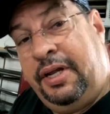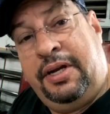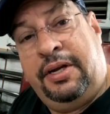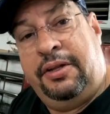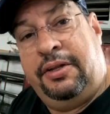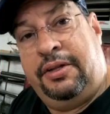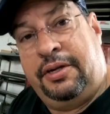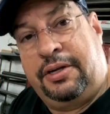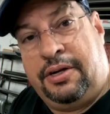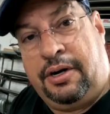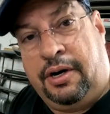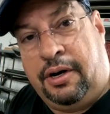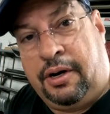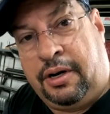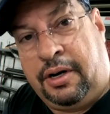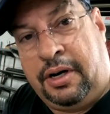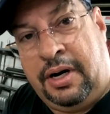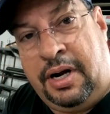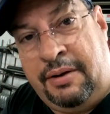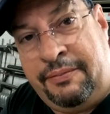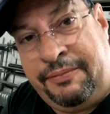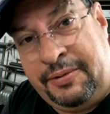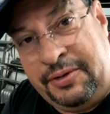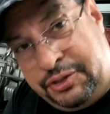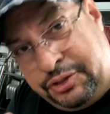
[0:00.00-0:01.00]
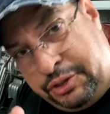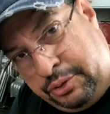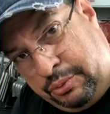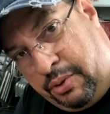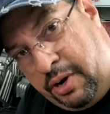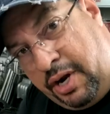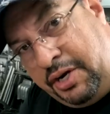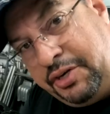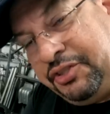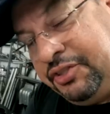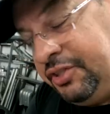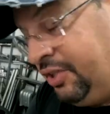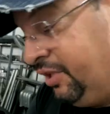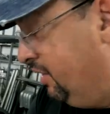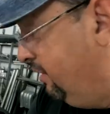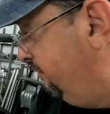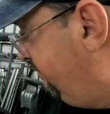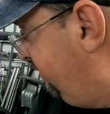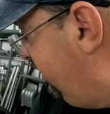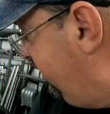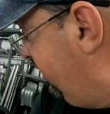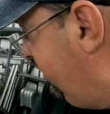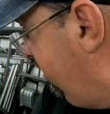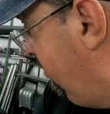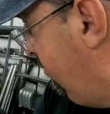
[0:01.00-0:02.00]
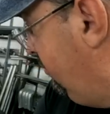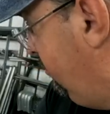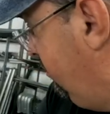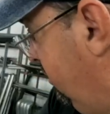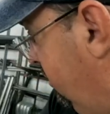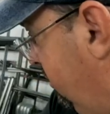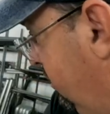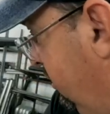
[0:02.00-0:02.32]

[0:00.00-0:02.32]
end of the car off, as you watched in the video,